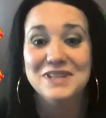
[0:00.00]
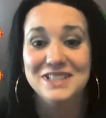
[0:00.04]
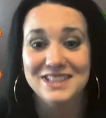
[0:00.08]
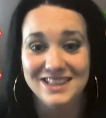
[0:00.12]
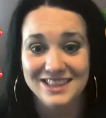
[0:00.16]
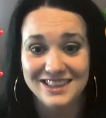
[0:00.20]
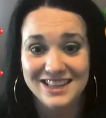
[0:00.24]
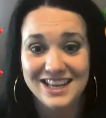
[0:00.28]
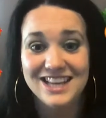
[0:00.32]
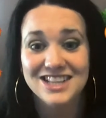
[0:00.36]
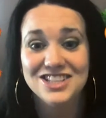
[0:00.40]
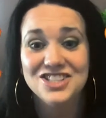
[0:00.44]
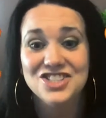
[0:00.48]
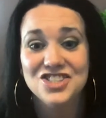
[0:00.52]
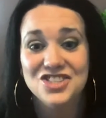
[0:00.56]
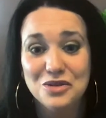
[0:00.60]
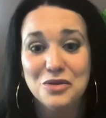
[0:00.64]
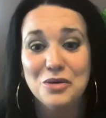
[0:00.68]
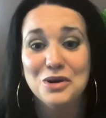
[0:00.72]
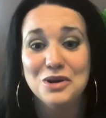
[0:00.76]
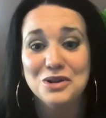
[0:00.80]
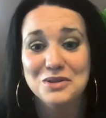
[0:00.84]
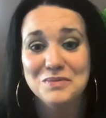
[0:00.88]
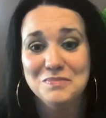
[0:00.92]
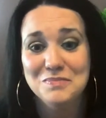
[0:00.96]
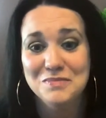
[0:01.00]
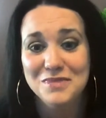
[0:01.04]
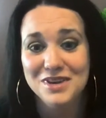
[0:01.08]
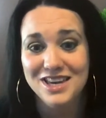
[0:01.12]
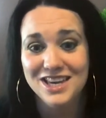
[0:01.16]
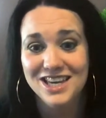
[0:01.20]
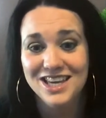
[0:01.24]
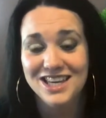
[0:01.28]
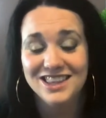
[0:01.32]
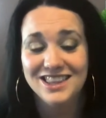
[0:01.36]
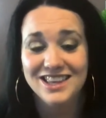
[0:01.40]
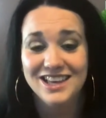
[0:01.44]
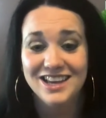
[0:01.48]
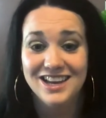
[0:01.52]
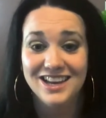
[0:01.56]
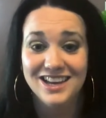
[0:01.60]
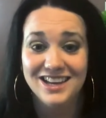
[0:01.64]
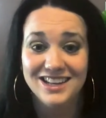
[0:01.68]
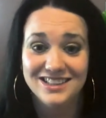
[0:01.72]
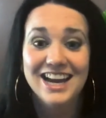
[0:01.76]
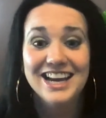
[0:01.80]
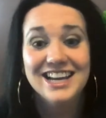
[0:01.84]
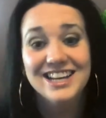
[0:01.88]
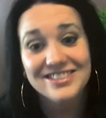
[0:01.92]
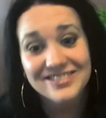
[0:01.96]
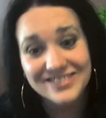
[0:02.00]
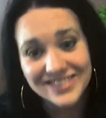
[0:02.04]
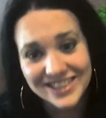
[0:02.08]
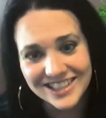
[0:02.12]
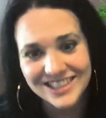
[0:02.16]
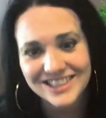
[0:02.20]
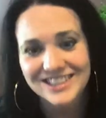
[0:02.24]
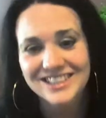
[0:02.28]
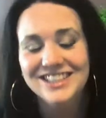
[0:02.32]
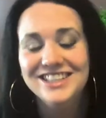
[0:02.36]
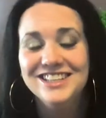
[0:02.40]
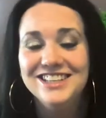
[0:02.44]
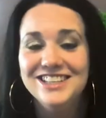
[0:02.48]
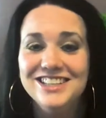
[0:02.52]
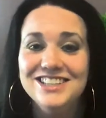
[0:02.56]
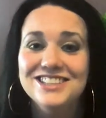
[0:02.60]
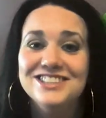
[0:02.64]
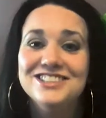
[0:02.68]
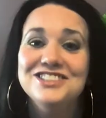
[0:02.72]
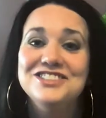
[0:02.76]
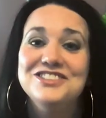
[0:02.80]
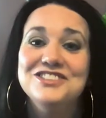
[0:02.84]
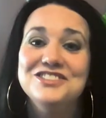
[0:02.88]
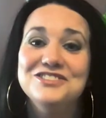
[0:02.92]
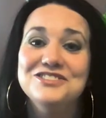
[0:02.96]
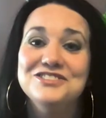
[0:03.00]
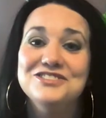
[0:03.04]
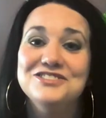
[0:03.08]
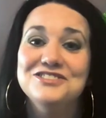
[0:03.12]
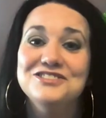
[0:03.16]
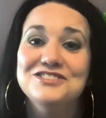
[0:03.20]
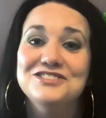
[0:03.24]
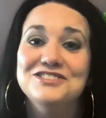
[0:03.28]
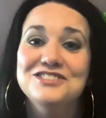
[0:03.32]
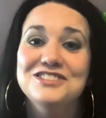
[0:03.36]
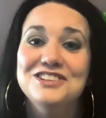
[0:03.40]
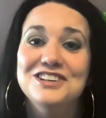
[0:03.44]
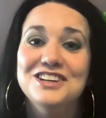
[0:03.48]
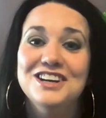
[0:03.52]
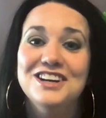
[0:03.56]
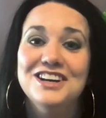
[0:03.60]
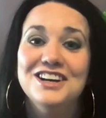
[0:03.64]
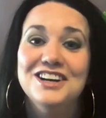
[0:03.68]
But that taught me that I really need to